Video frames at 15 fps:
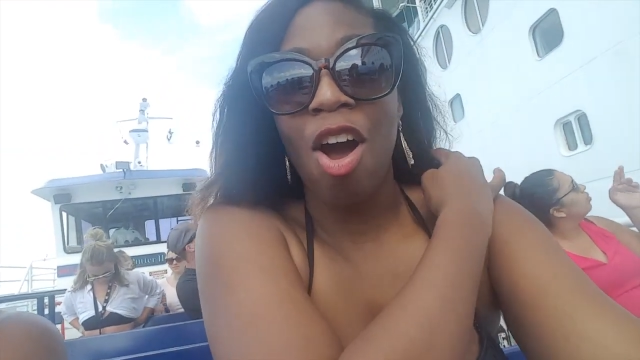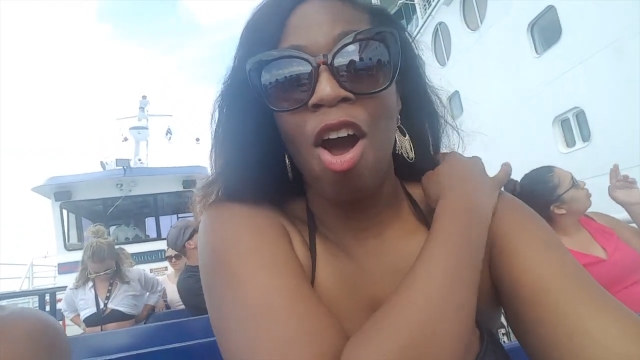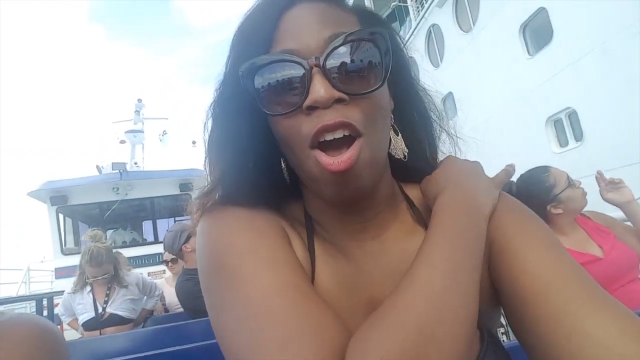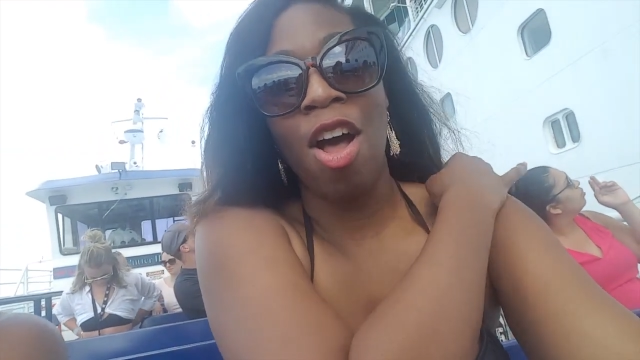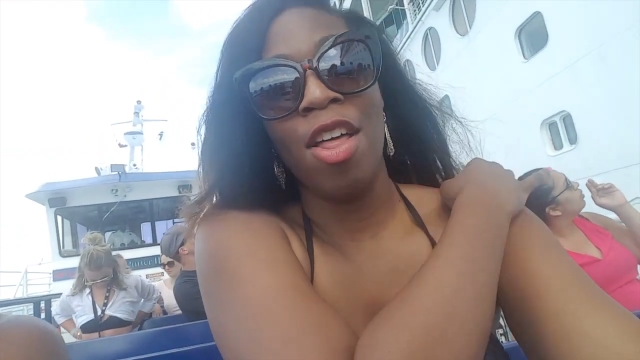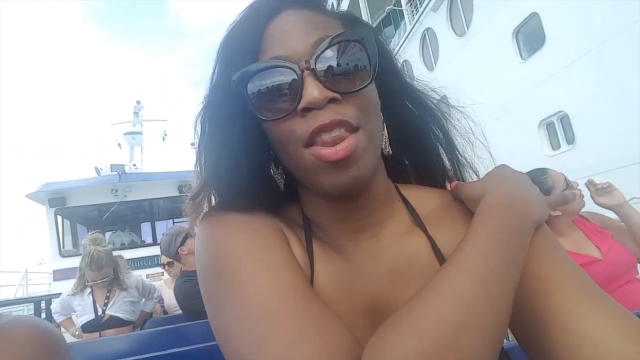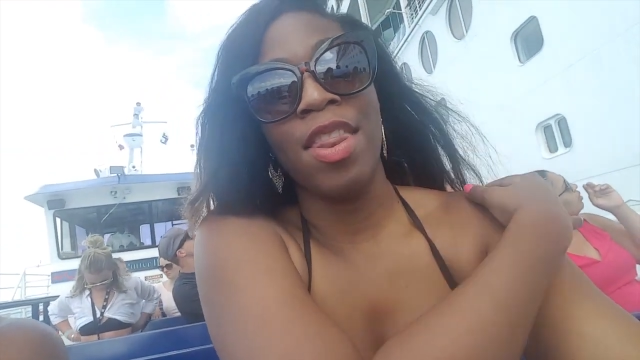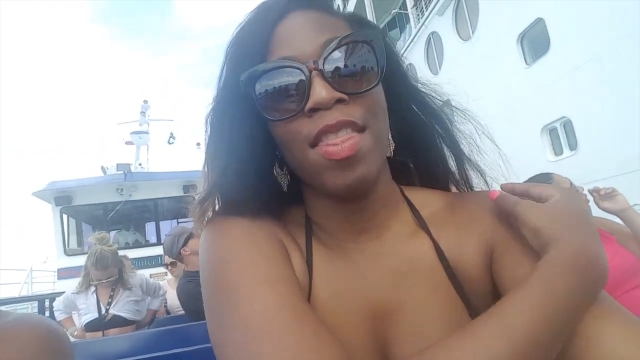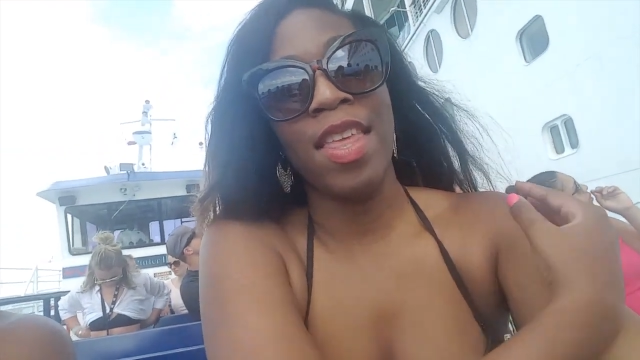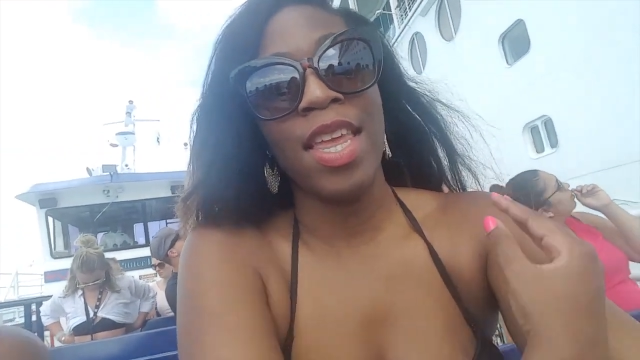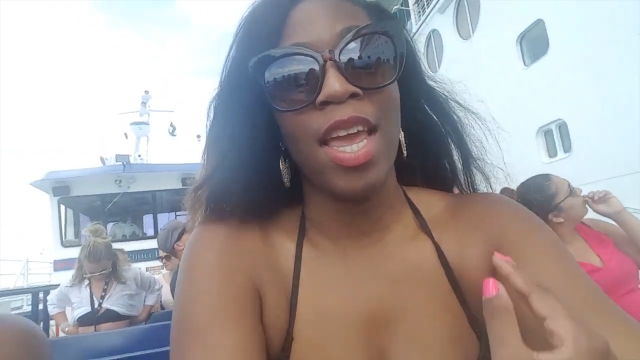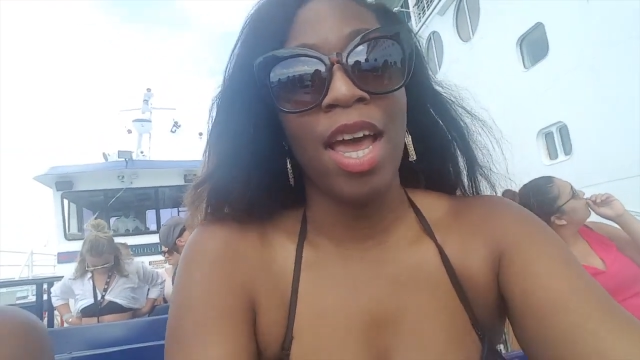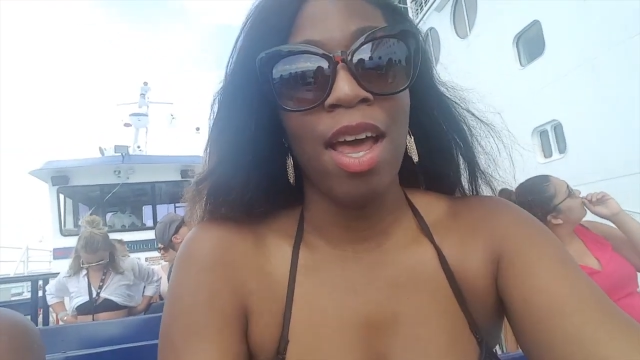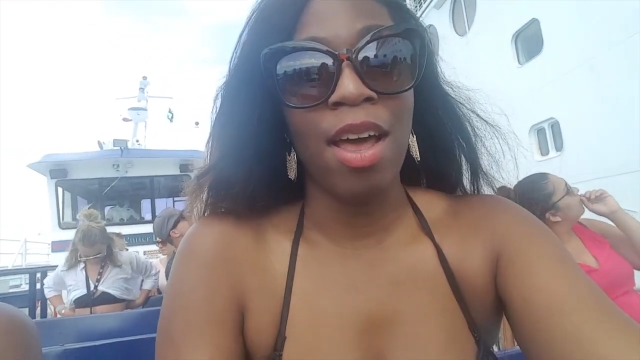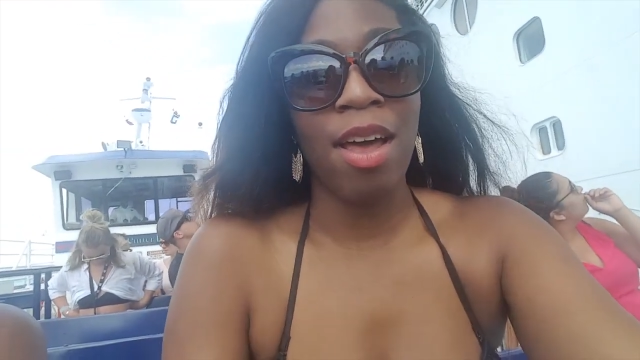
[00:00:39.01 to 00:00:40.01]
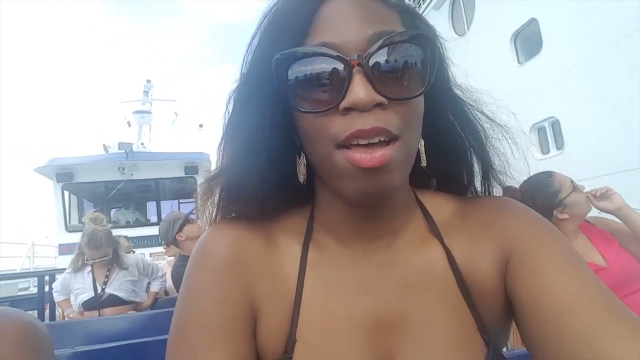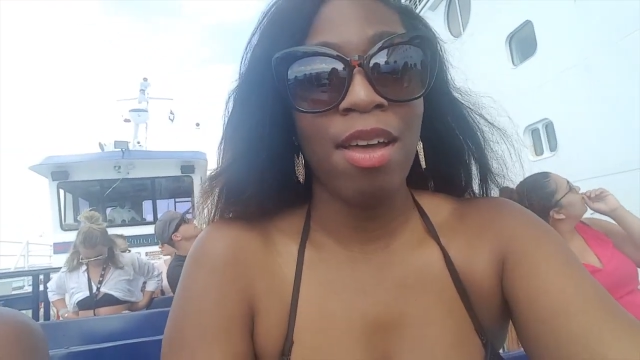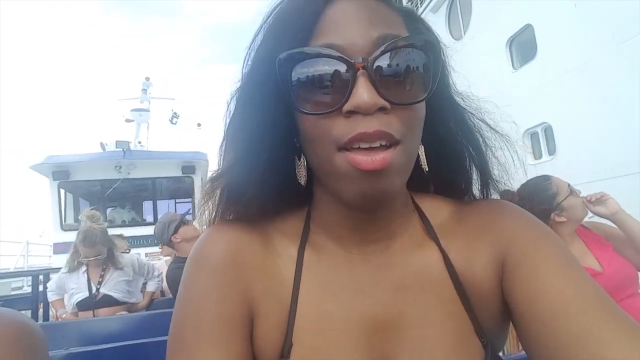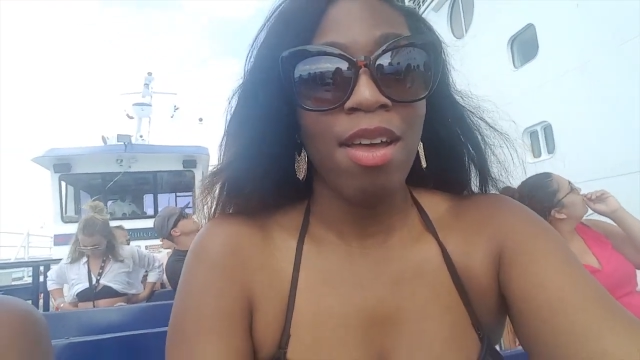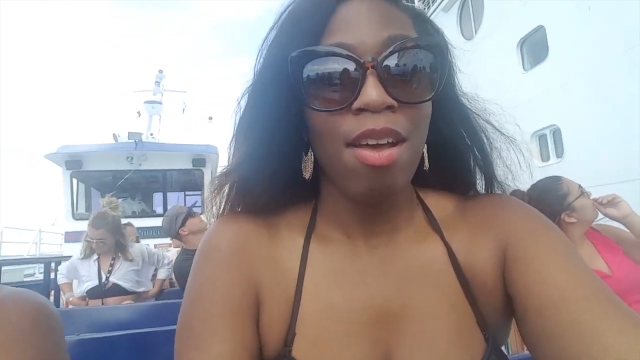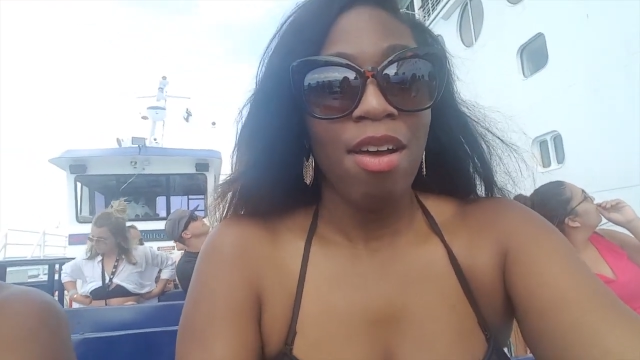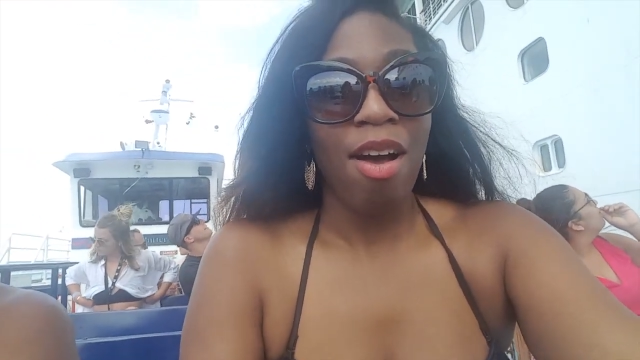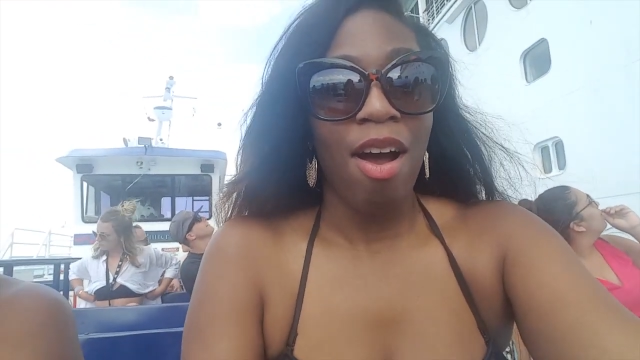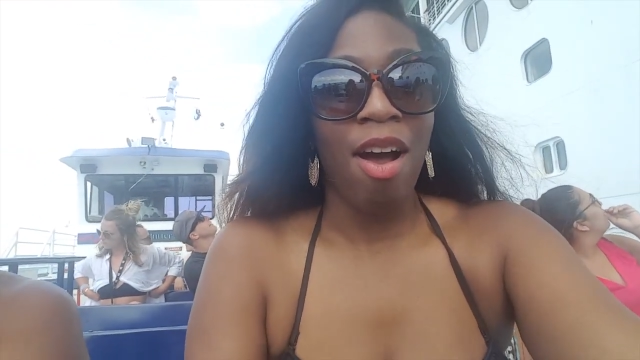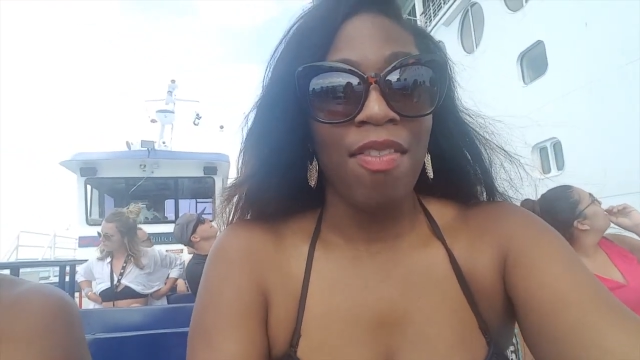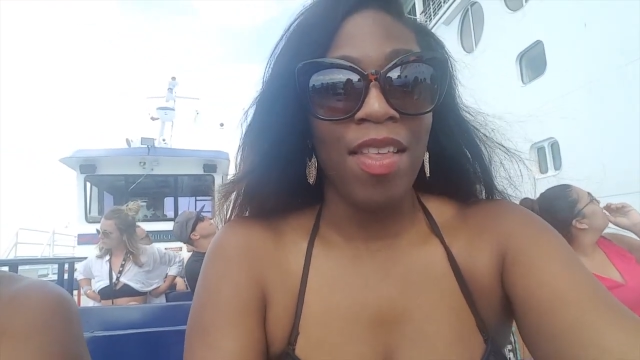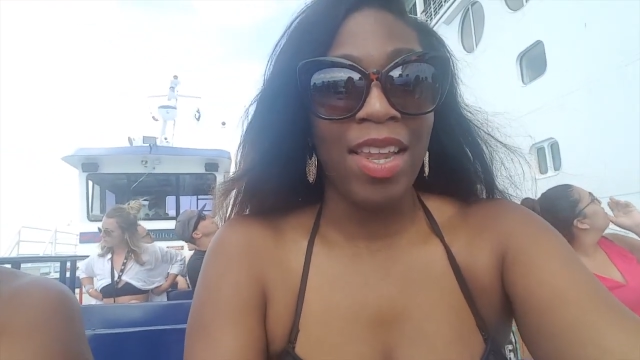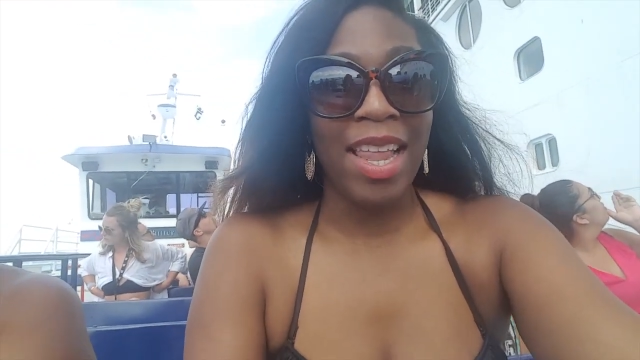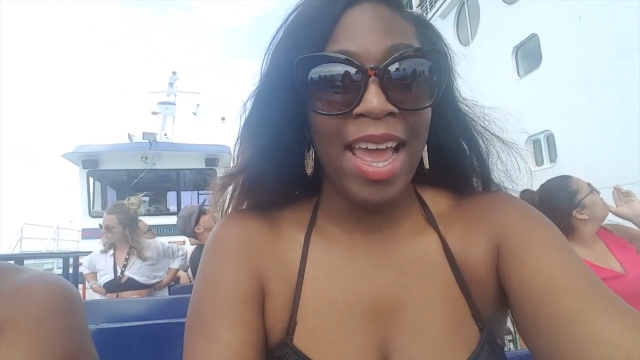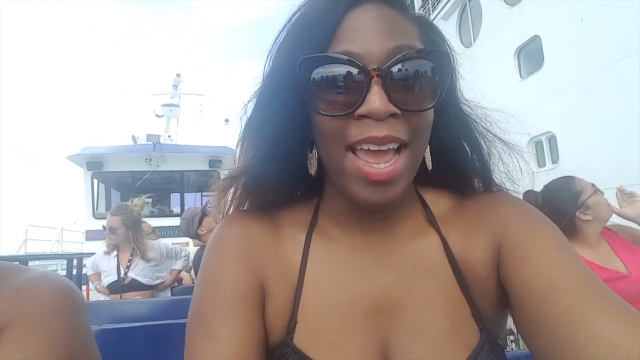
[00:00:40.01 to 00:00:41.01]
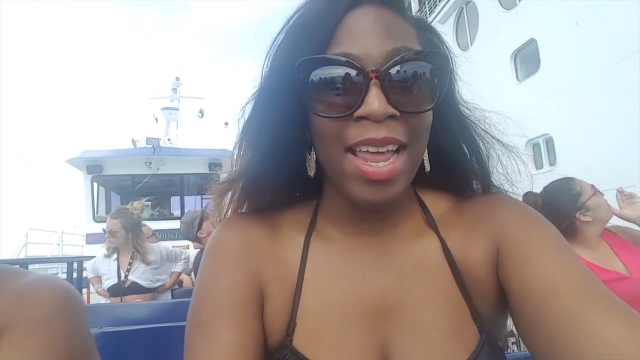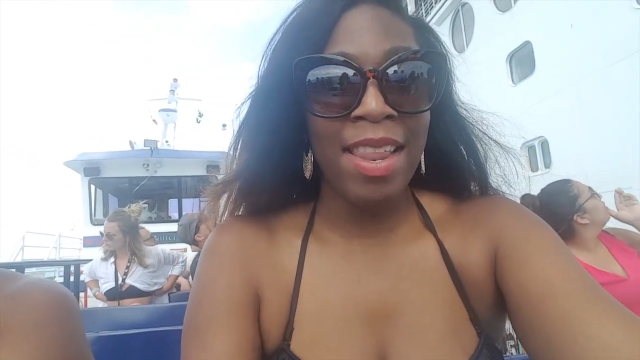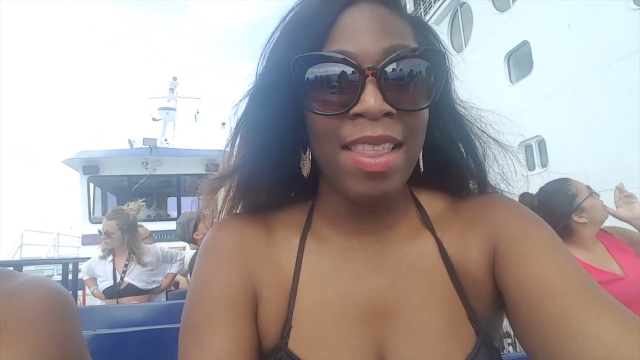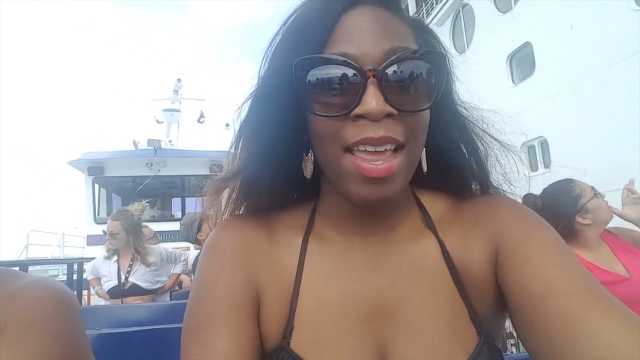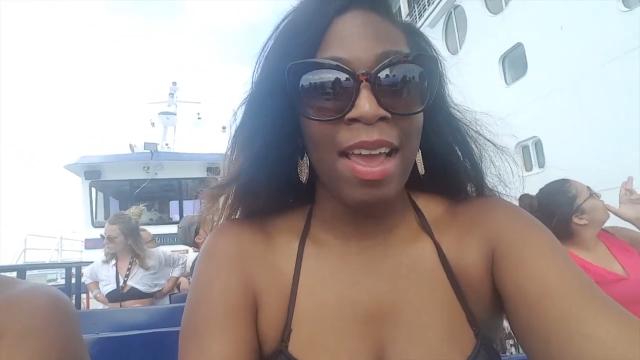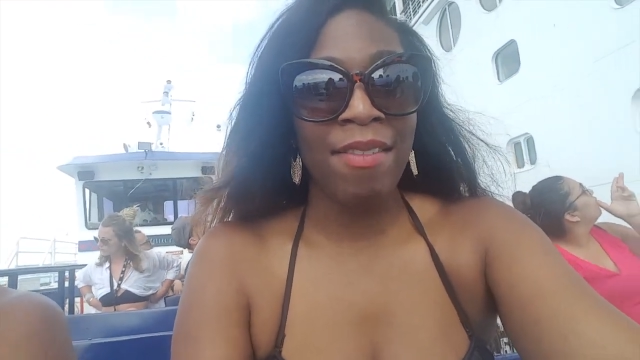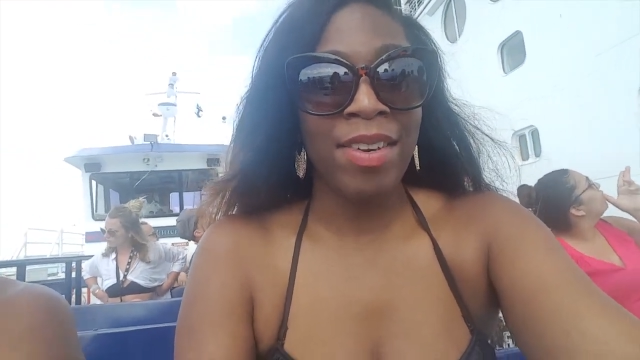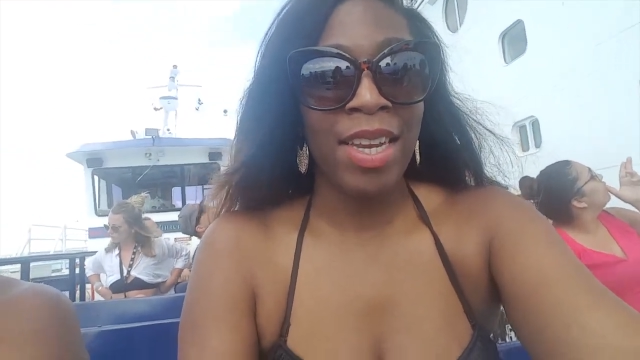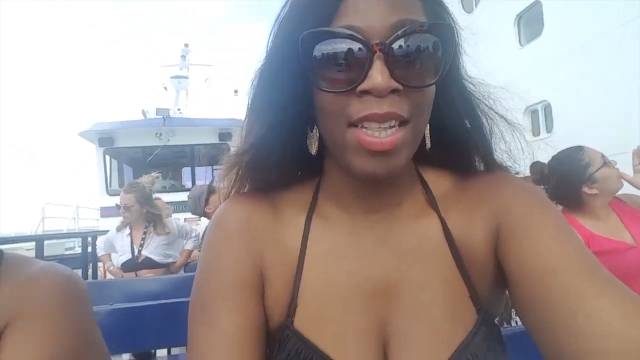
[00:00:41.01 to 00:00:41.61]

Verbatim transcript: on the land. They have to